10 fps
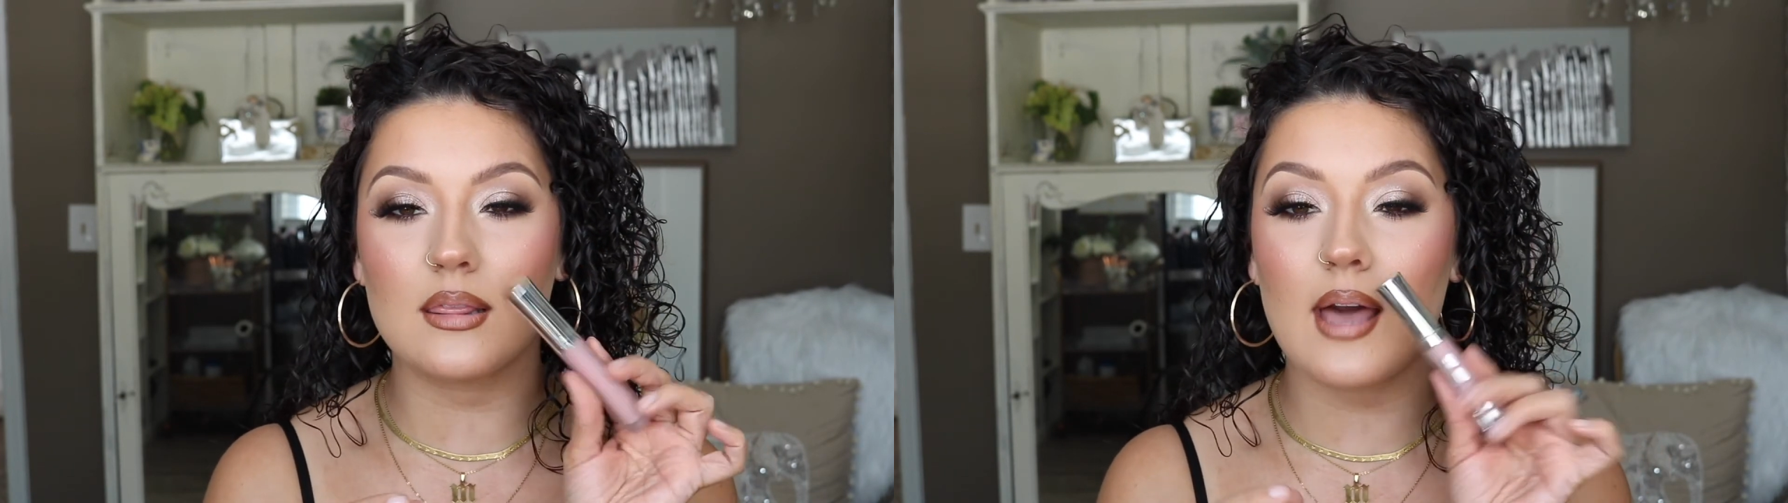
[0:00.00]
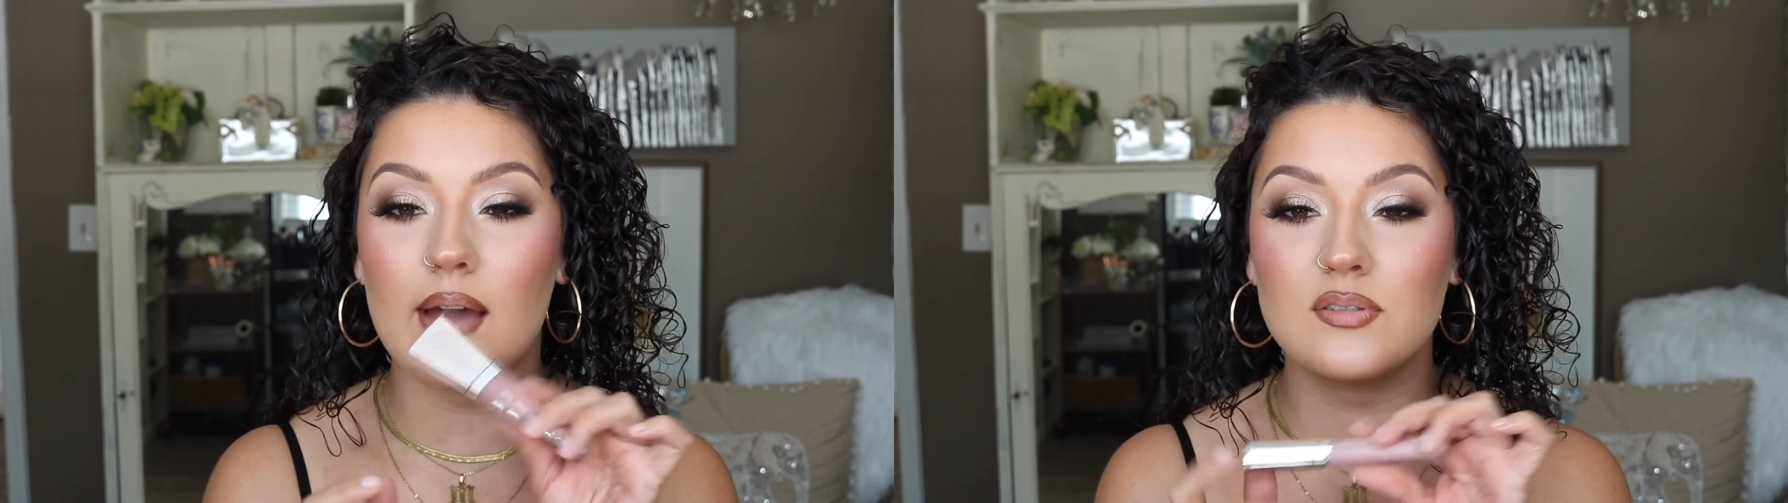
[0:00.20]

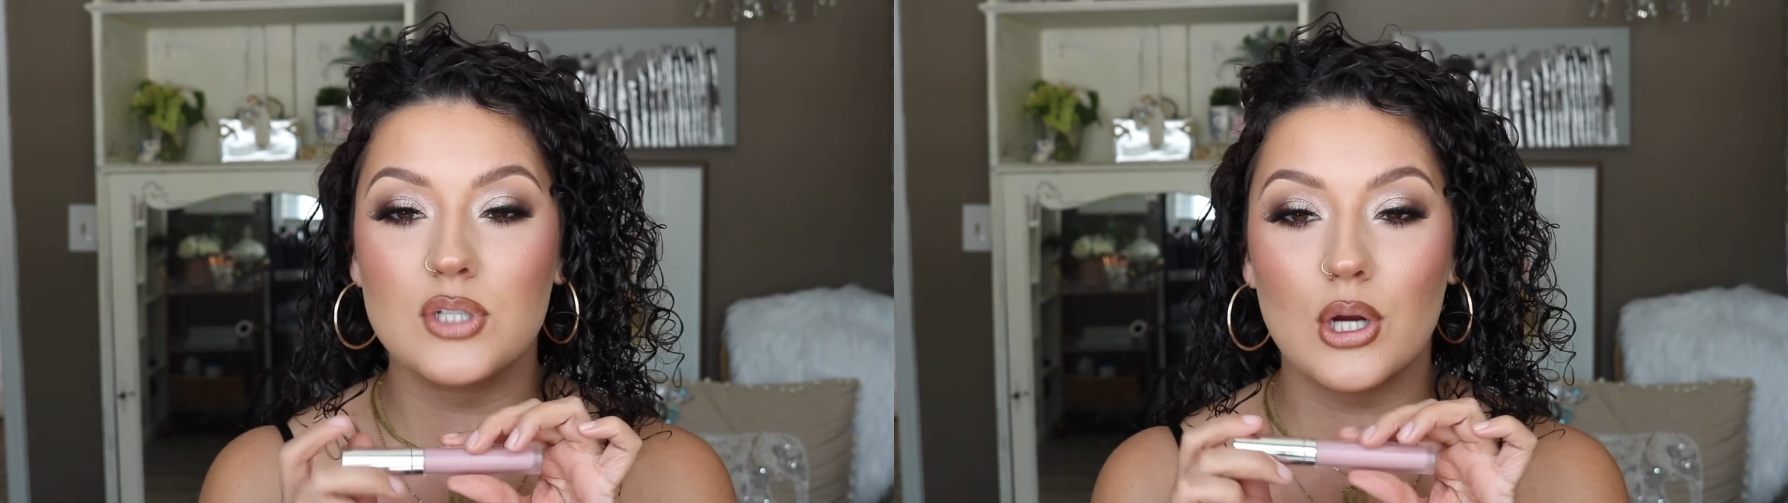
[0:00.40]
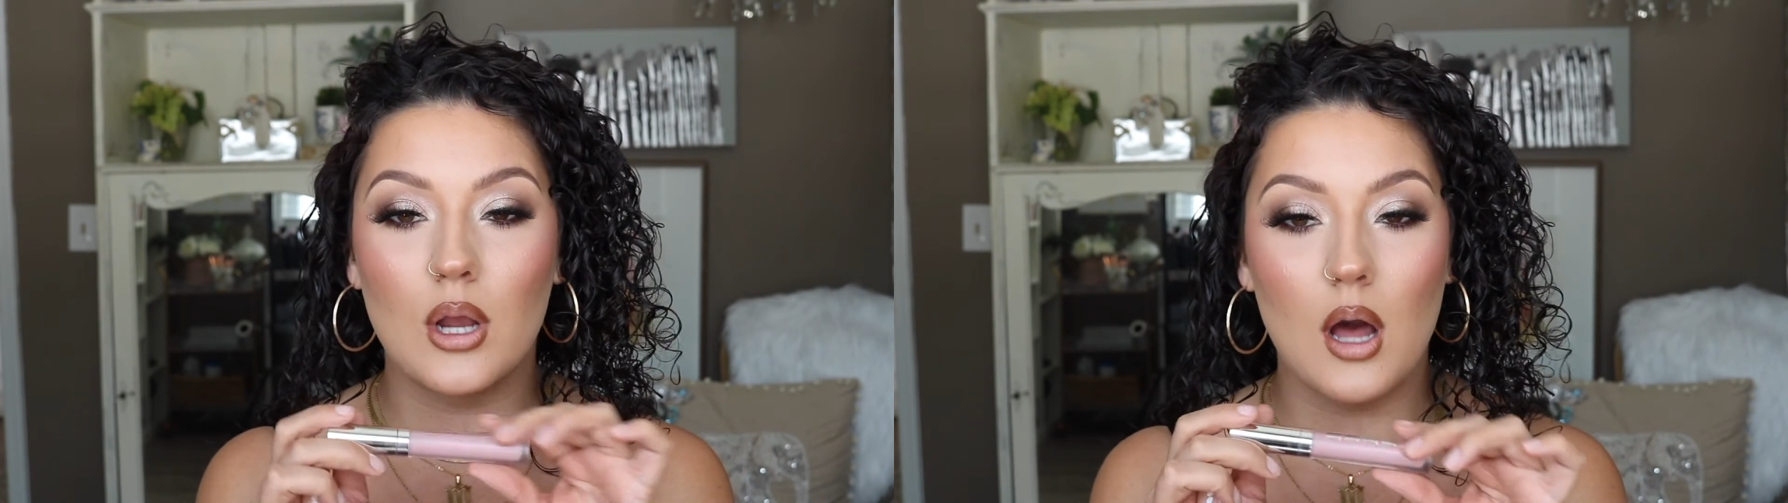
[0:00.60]

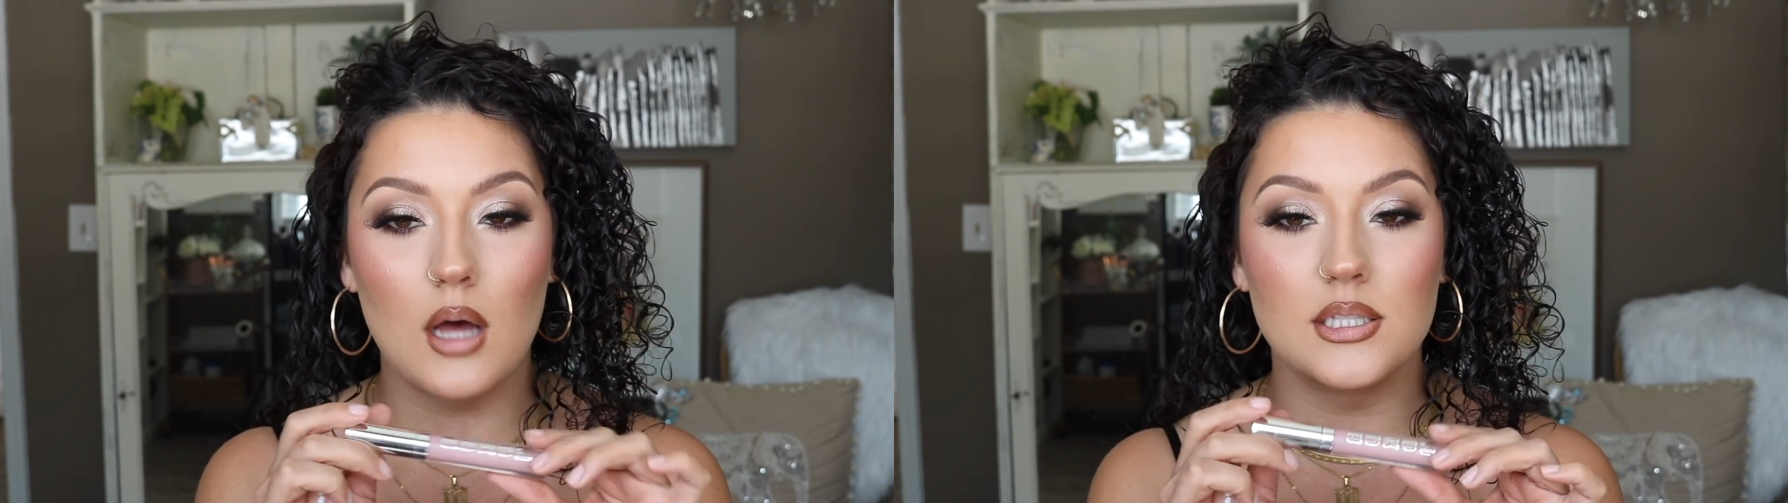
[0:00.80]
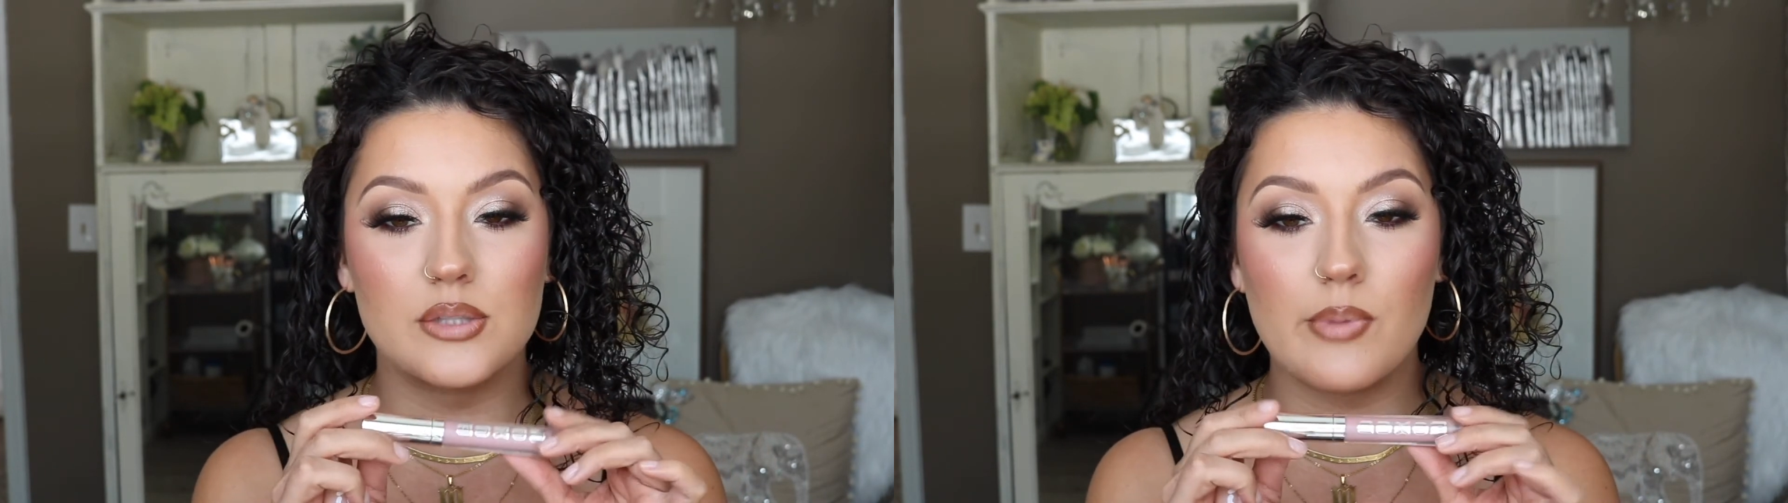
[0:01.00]
Lavender
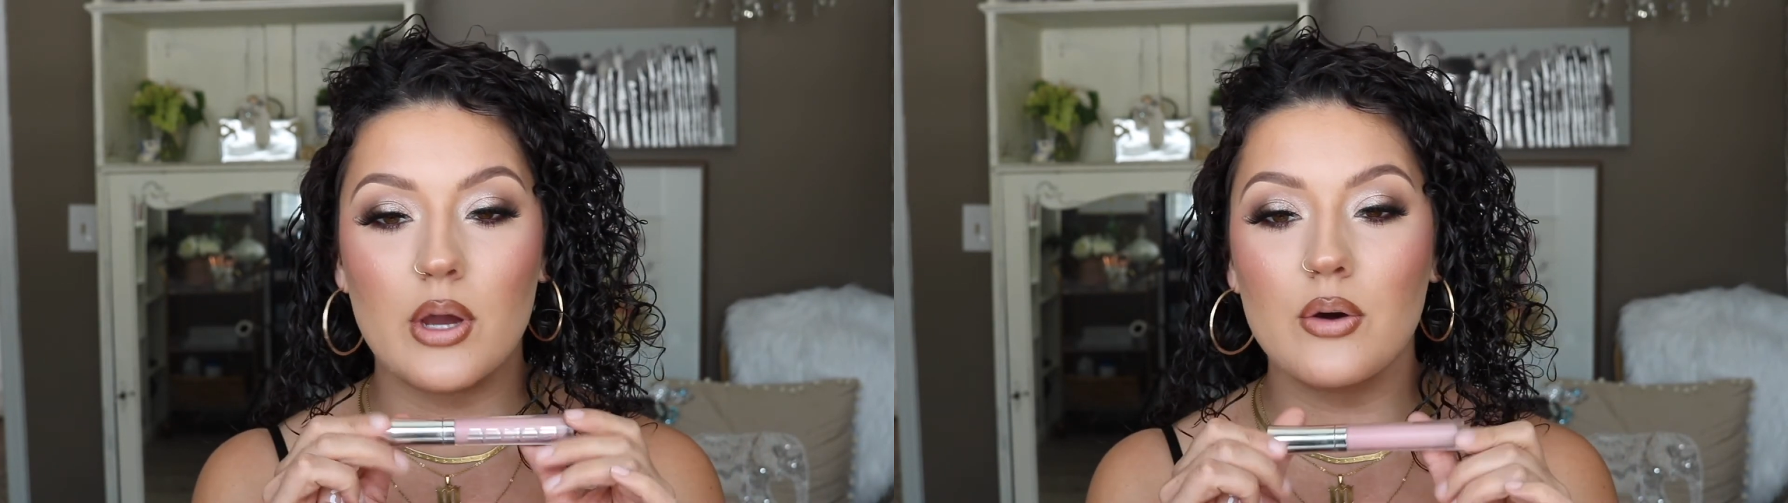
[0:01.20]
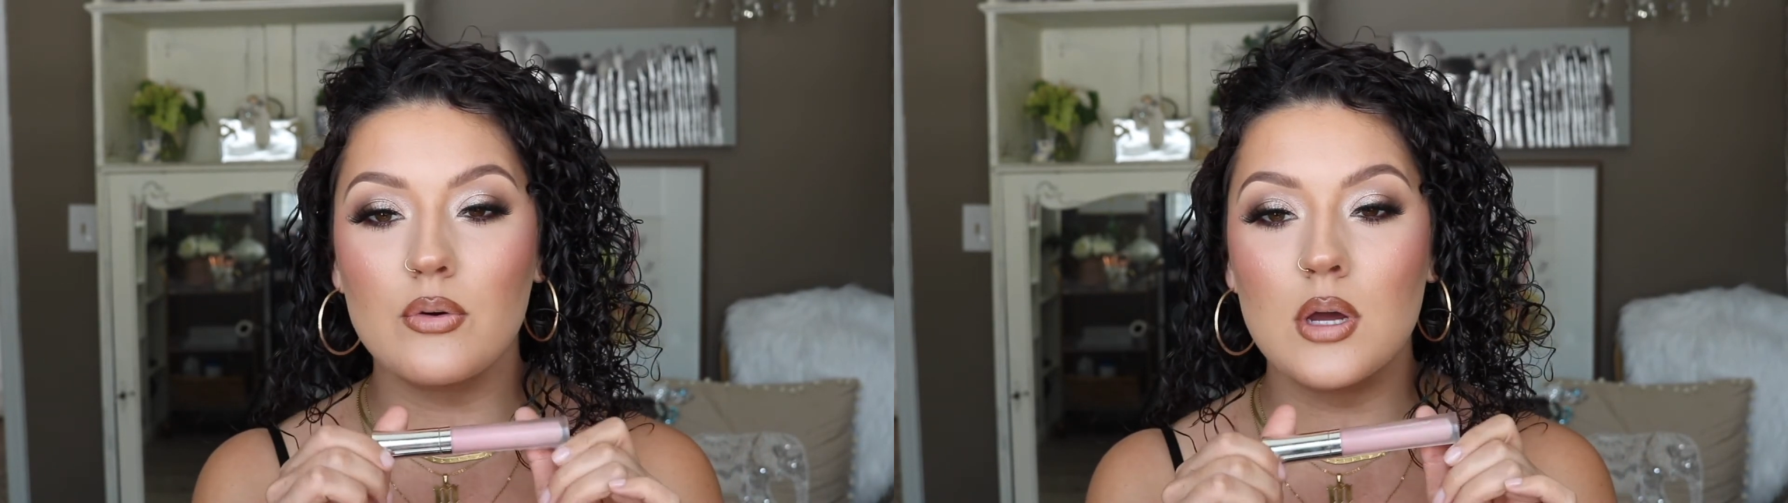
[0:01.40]

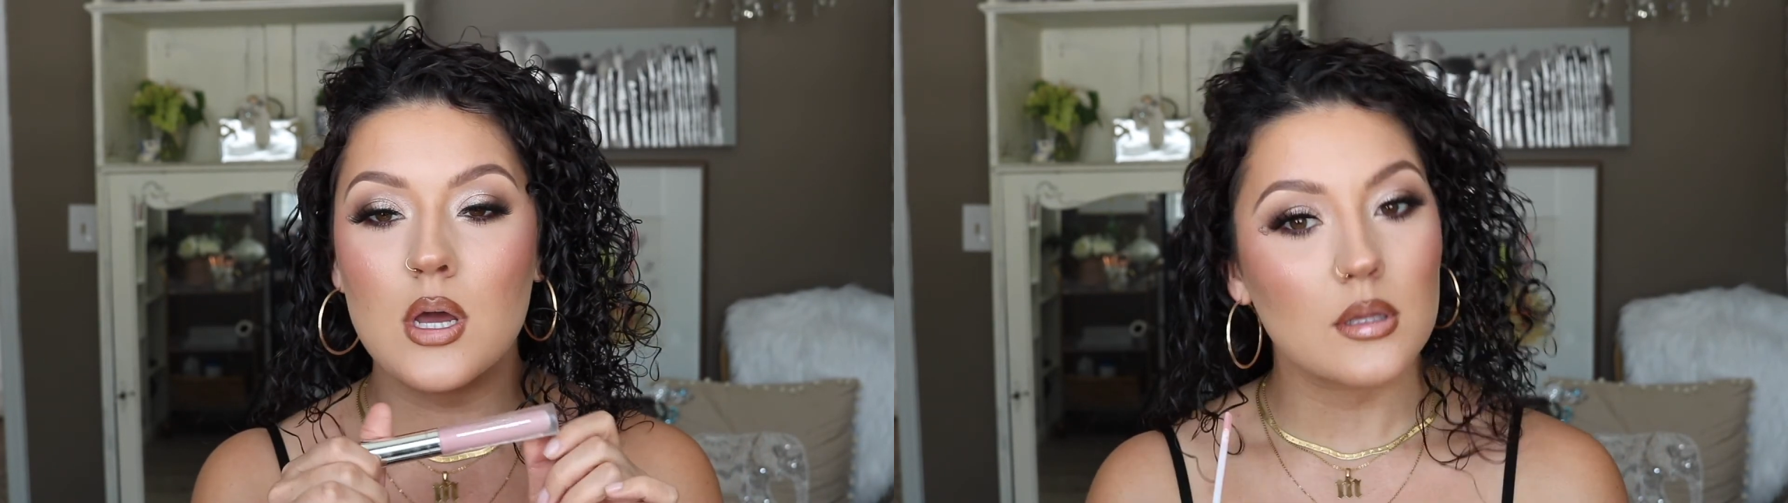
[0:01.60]
Cosmo.